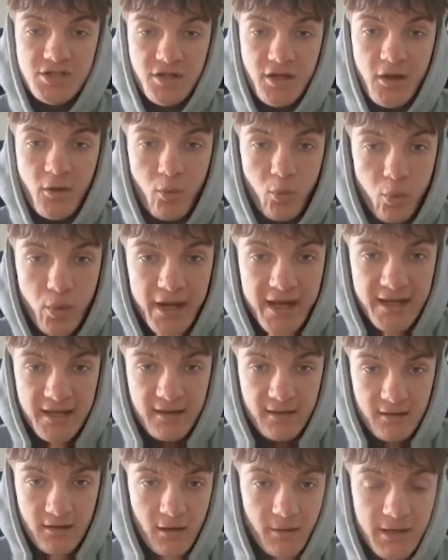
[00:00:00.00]
a wick
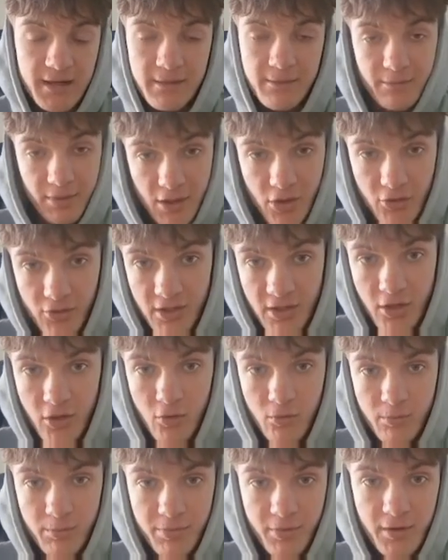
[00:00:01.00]
coming below the
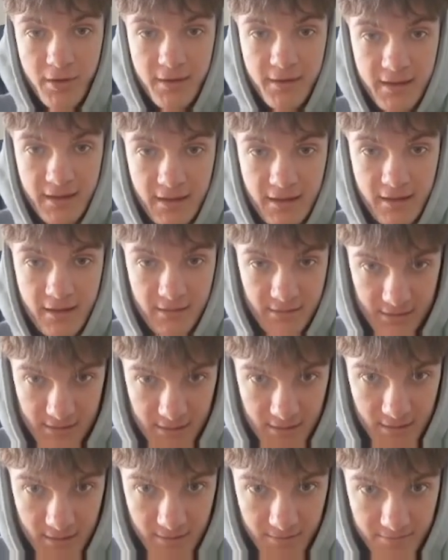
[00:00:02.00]
low, but
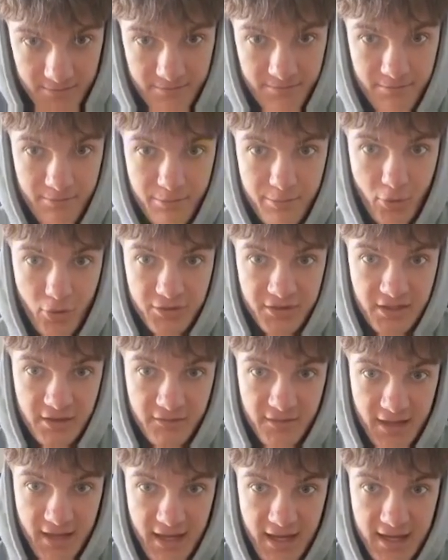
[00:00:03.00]
the body
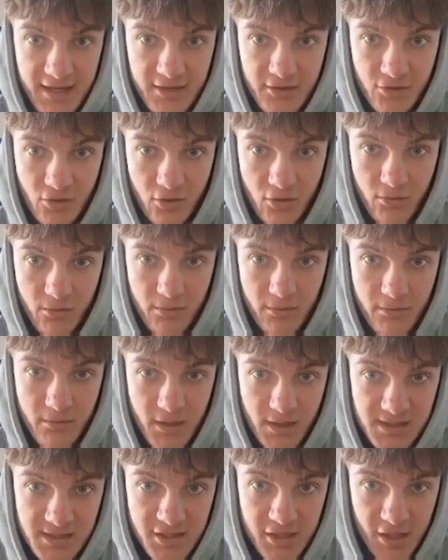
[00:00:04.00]
of the candle
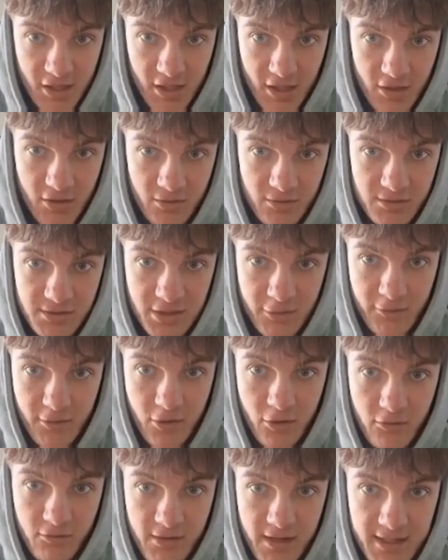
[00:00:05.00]
must close. If we've
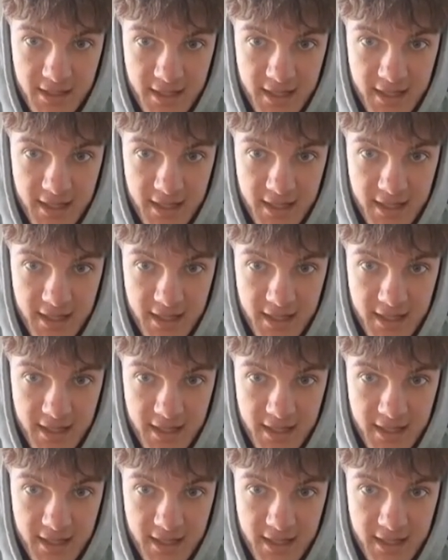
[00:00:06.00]
got red